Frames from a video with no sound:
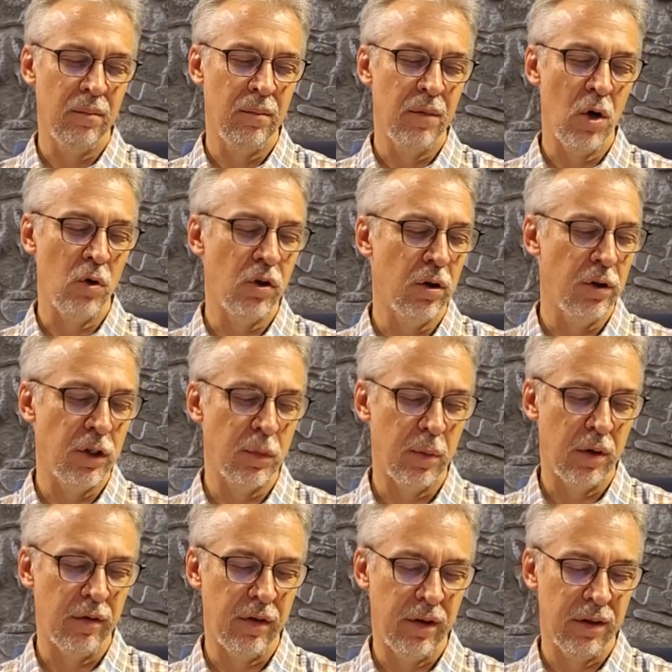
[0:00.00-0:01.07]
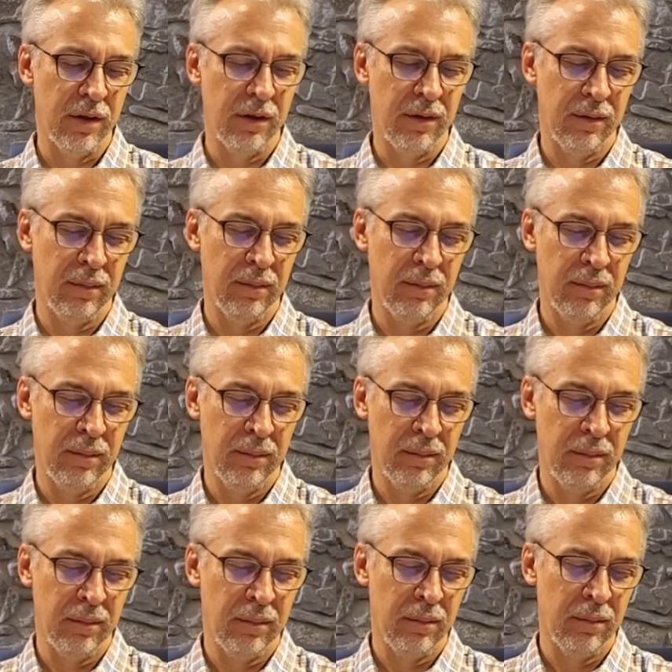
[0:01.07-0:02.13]
No church is perfect
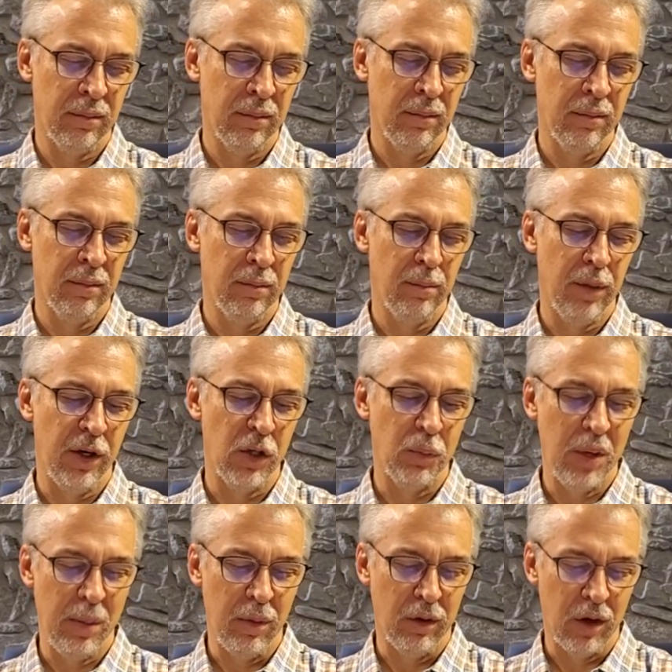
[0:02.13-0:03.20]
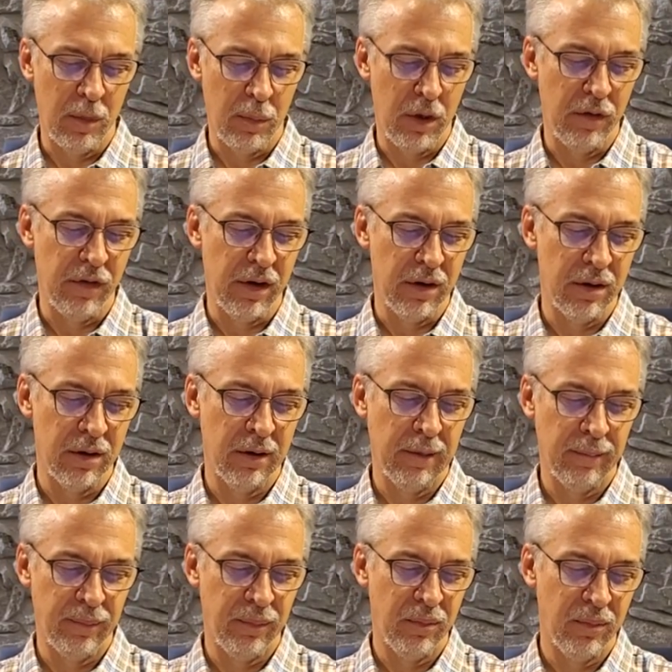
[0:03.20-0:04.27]
because people aren't perfect,
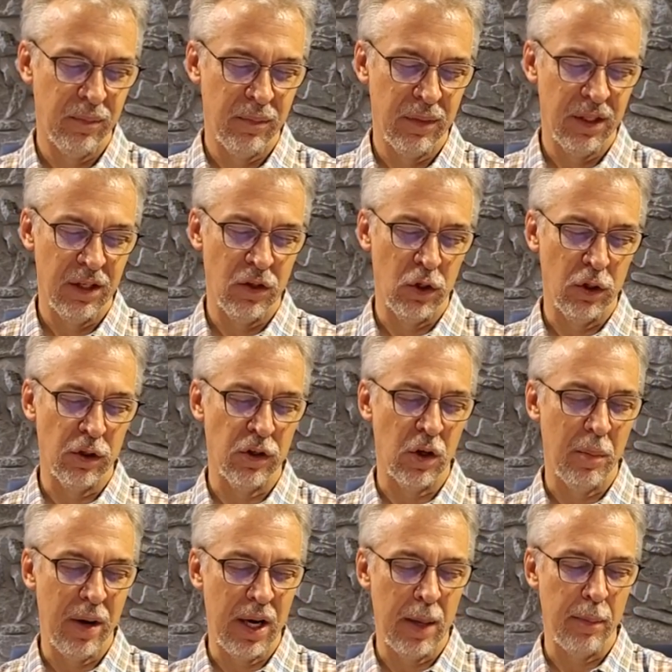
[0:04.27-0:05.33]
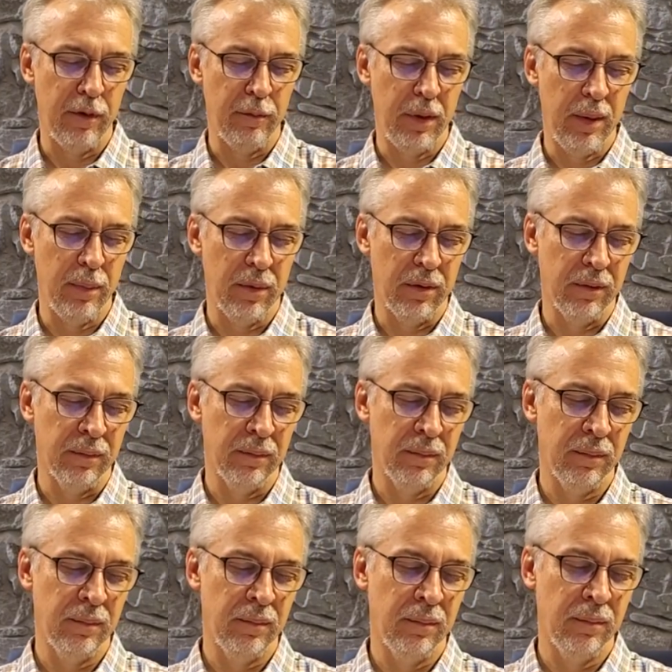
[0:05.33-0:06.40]
and churches are made up of people.
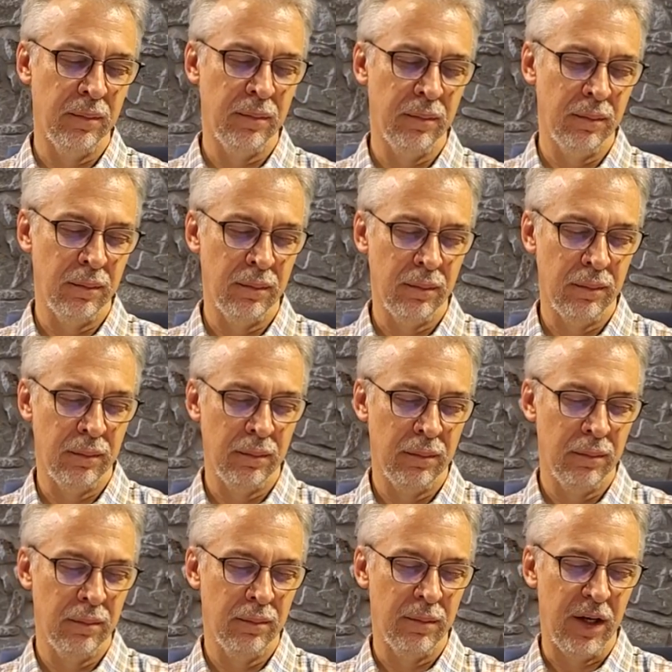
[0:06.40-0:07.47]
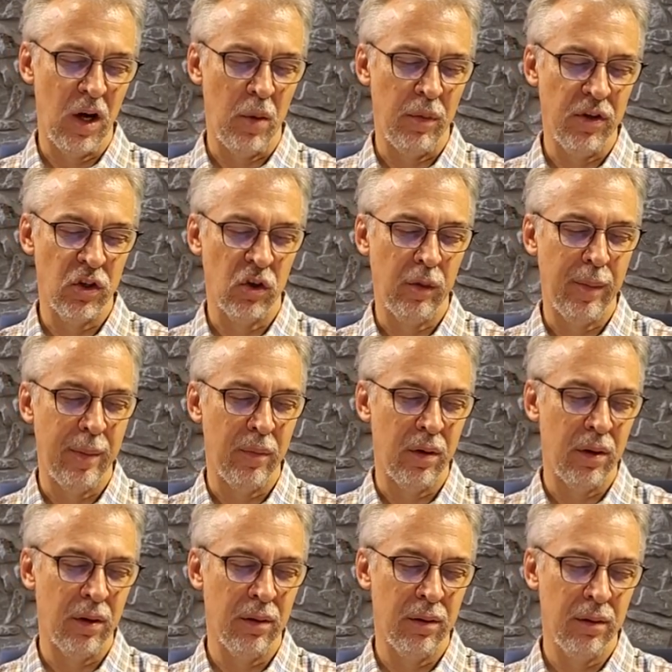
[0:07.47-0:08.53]
But help us to
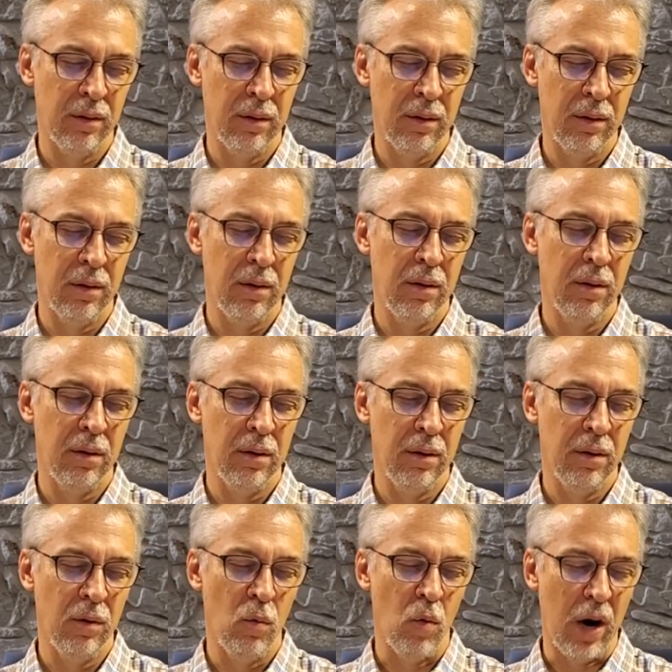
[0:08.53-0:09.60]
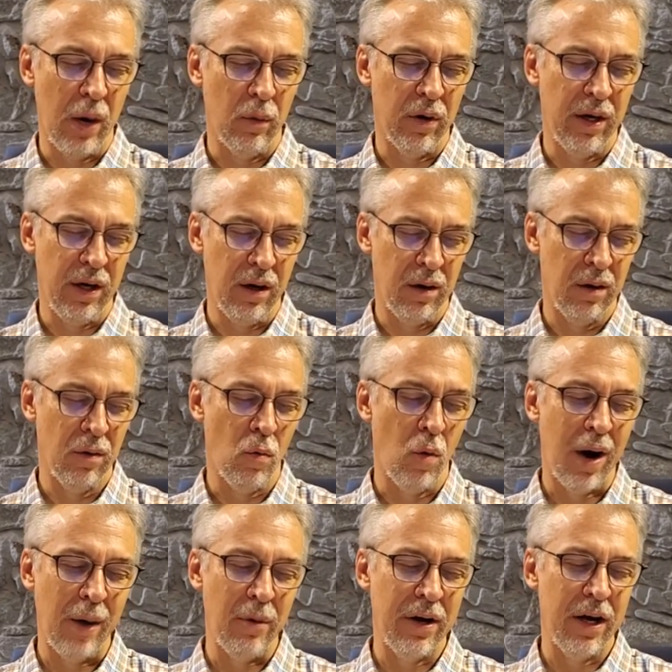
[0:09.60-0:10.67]
remember why we're here,
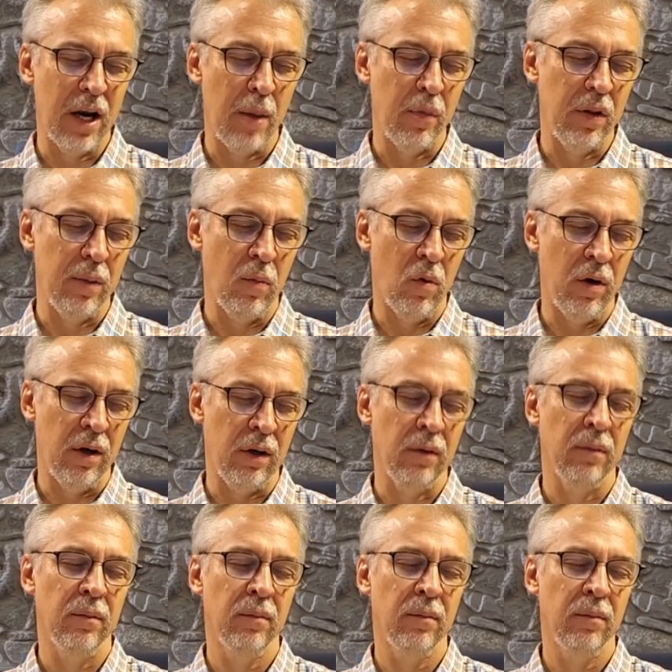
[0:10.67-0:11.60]
why we get up in the morning,